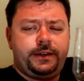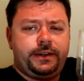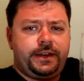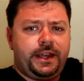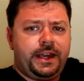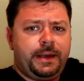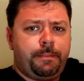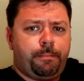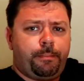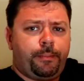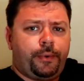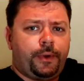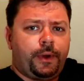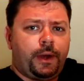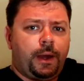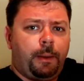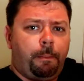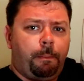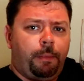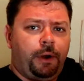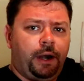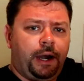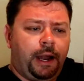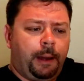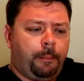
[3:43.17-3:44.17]
deep
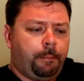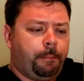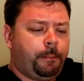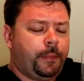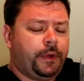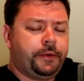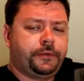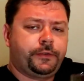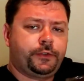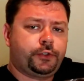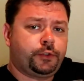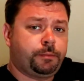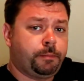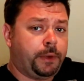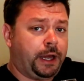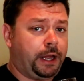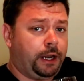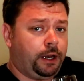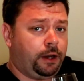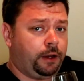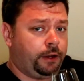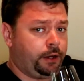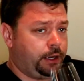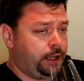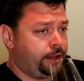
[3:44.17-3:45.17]
plum
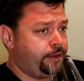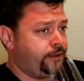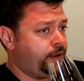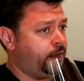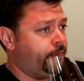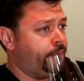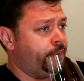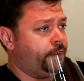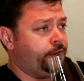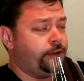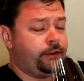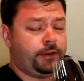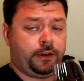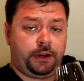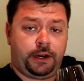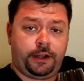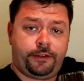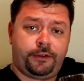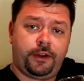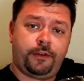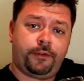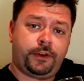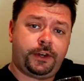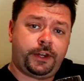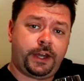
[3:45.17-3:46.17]
smell. Let's have a,
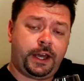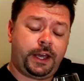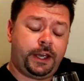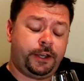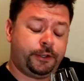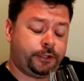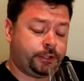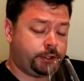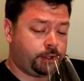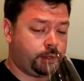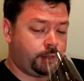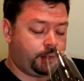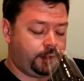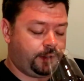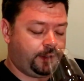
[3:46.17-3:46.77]
let's have a taste.